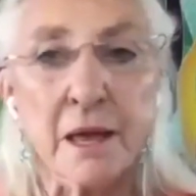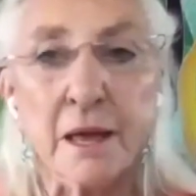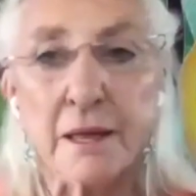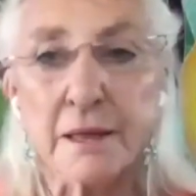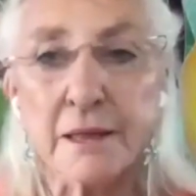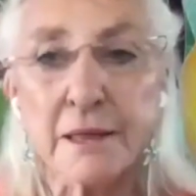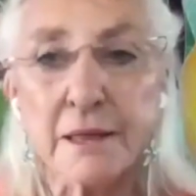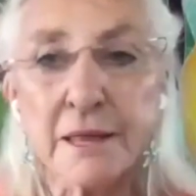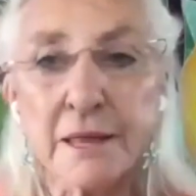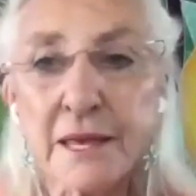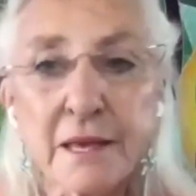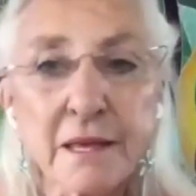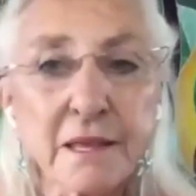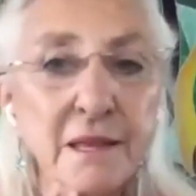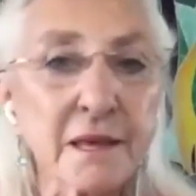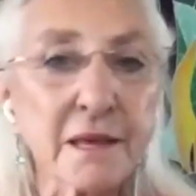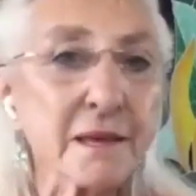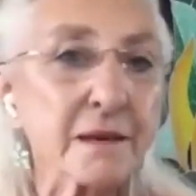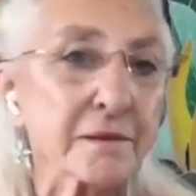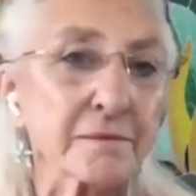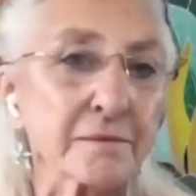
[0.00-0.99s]

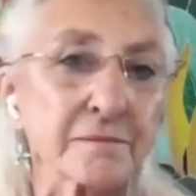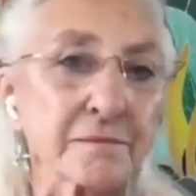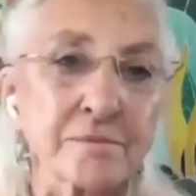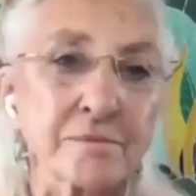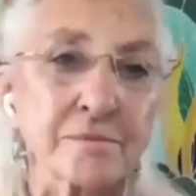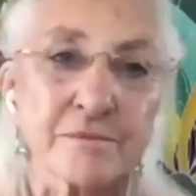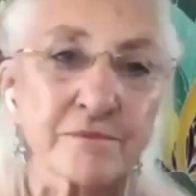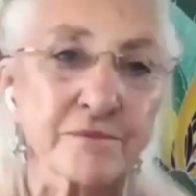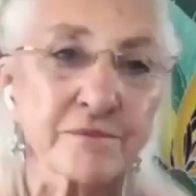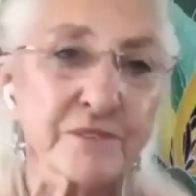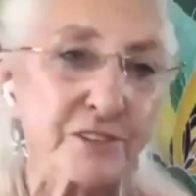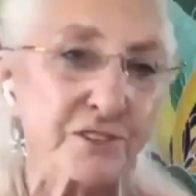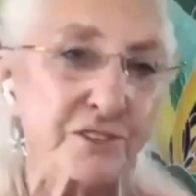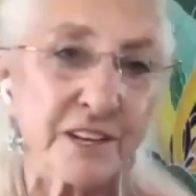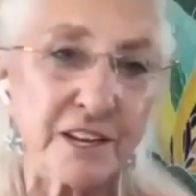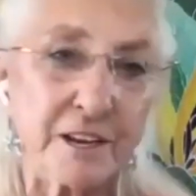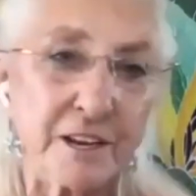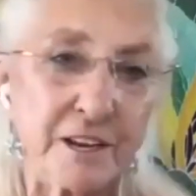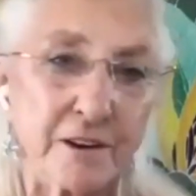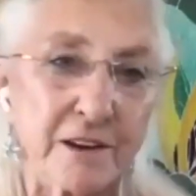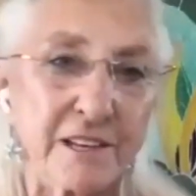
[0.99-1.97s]
leading
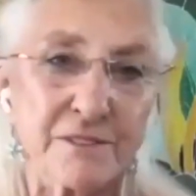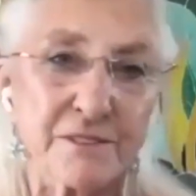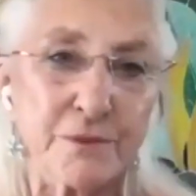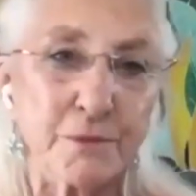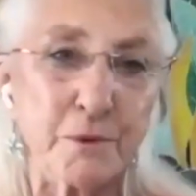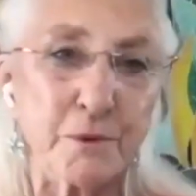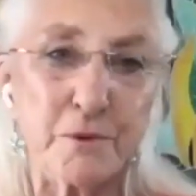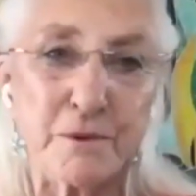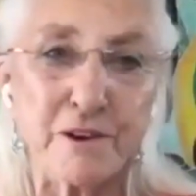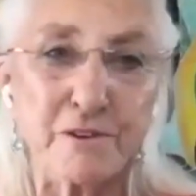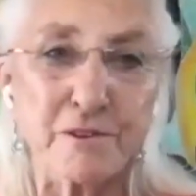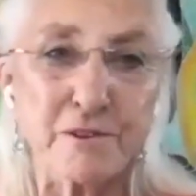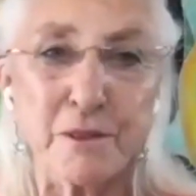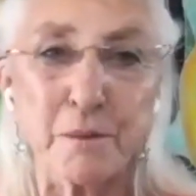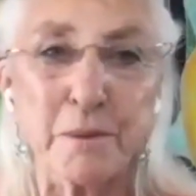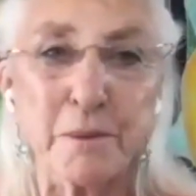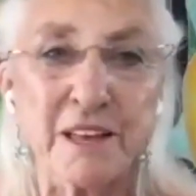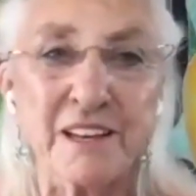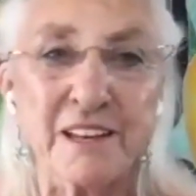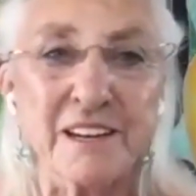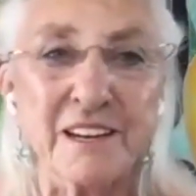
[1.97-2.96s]
visionaries from around the
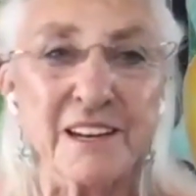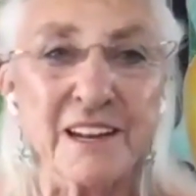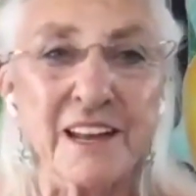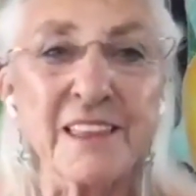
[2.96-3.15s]
planet.